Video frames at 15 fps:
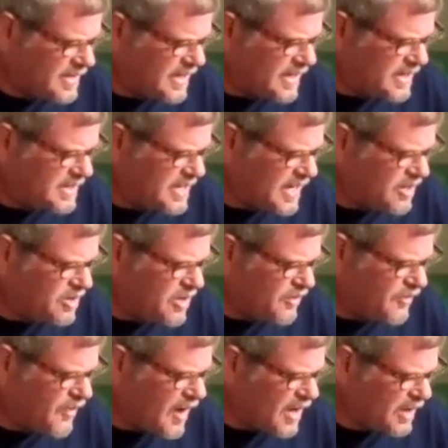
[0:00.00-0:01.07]
to continue
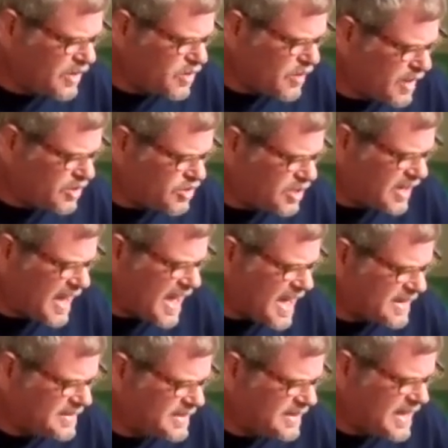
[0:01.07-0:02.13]
to follow you as she
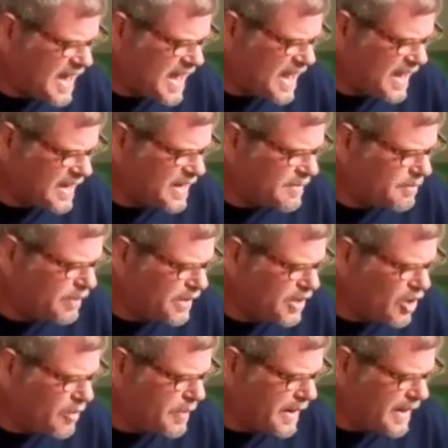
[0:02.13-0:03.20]
has today in
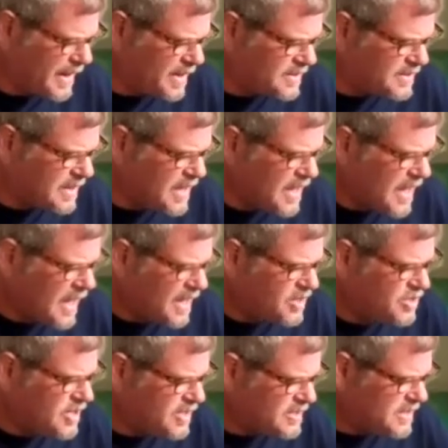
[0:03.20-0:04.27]
complete obedience.
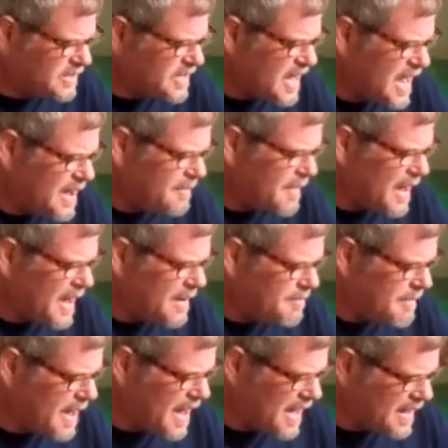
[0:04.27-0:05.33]
In Jesus' name,
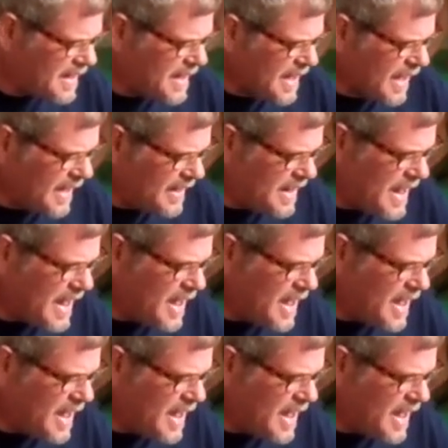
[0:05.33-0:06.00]
amen. And